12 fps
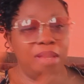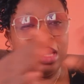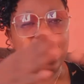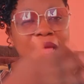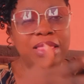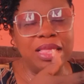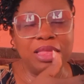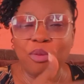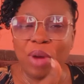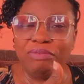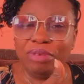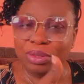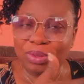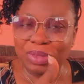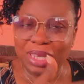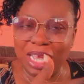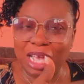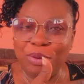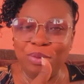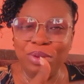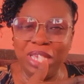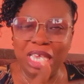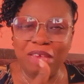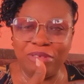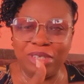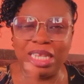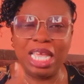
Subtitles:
and then the wife is using her own gift,